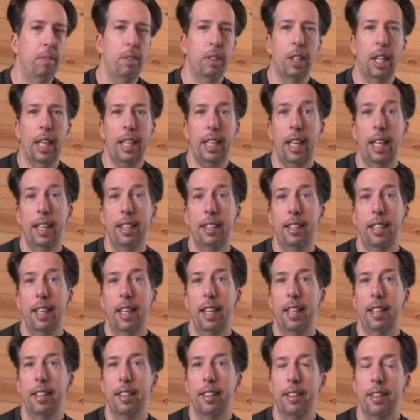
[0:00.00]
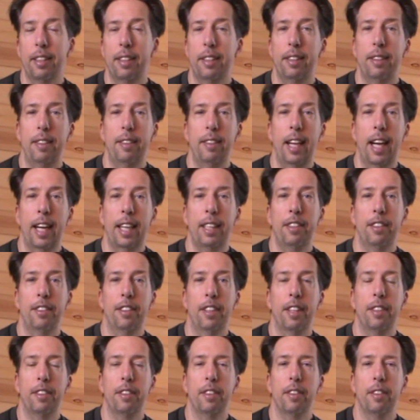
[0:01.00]
like I say, this
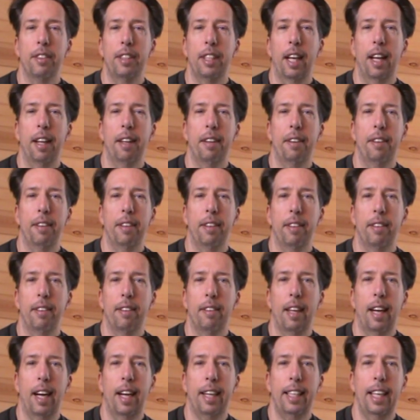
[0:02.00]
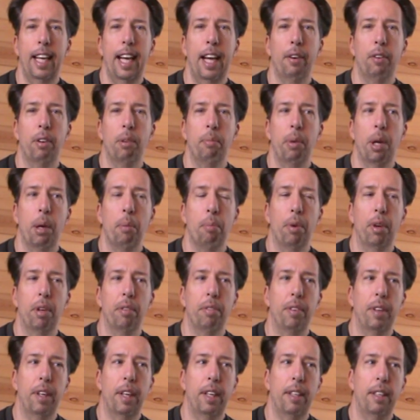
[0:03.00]
accidental death, and I can't remember
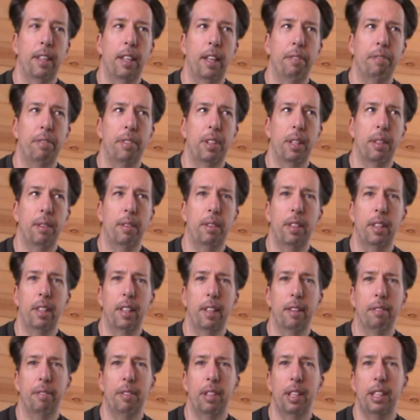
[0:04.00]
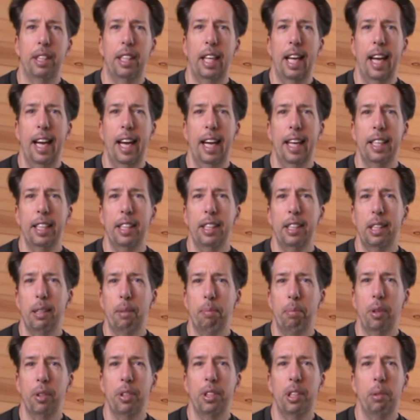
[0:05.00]
if it if the if the dad is
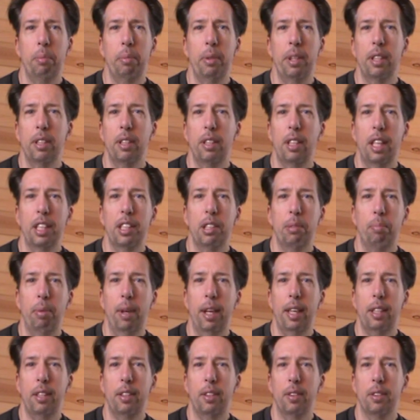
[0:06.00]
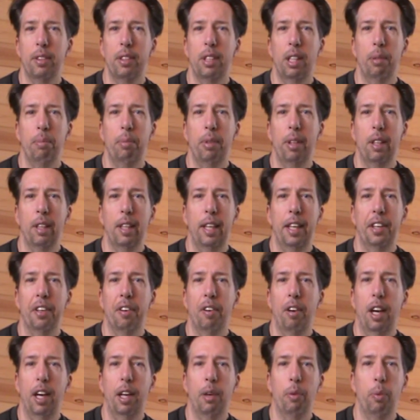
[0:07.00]
supposed to be a suspect or something
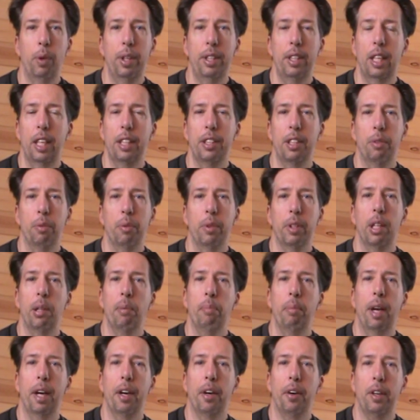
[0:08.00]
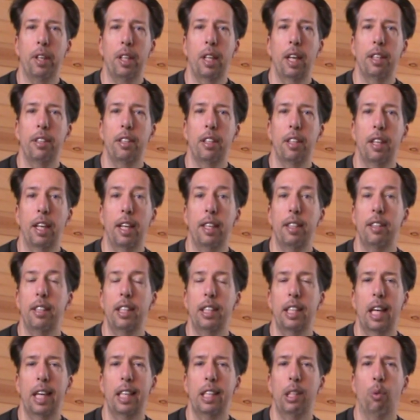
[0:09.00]
later on. It doesn't really matter. Cut to
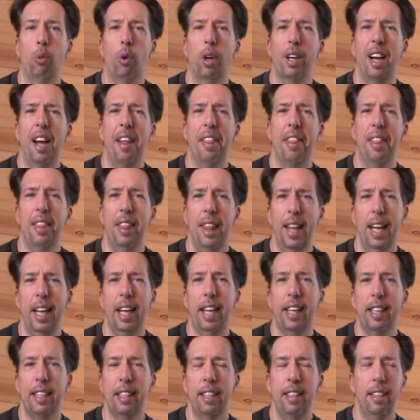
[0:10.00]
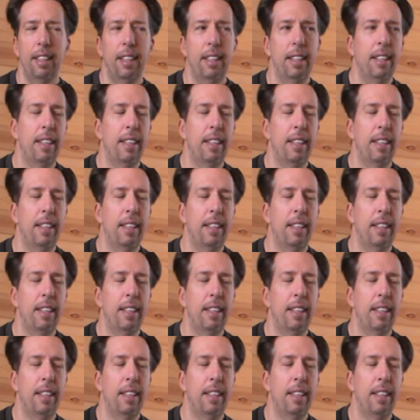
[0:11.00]
1991, I think.